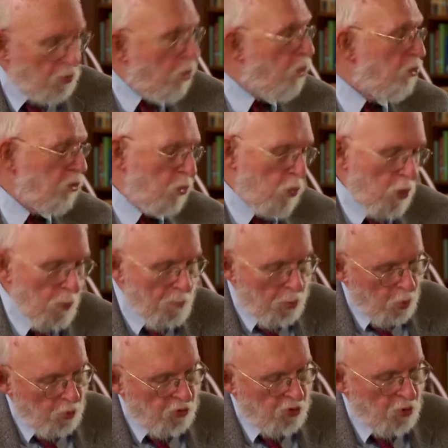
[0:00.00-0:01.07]
those who
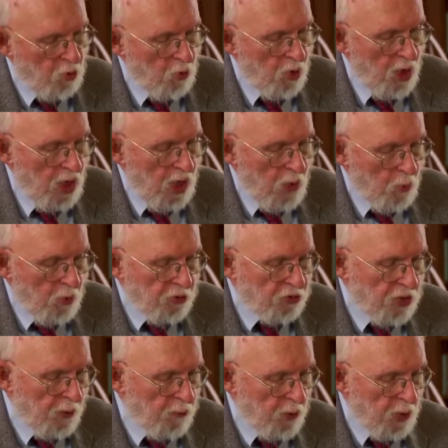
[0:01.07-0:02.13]
oppose you will
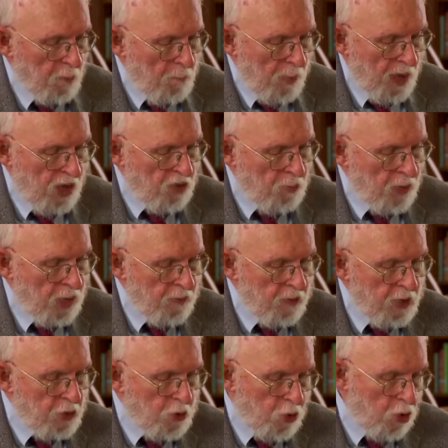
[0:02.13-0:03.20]
suffer the punishment of
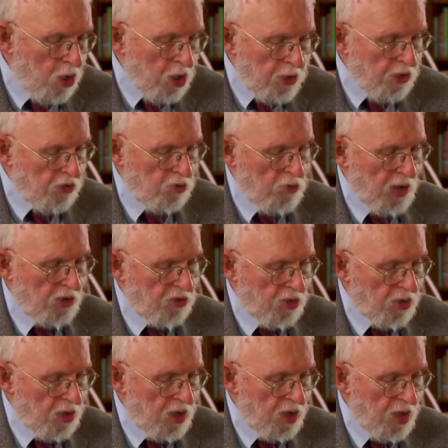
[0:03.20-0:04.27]
eternal destruction,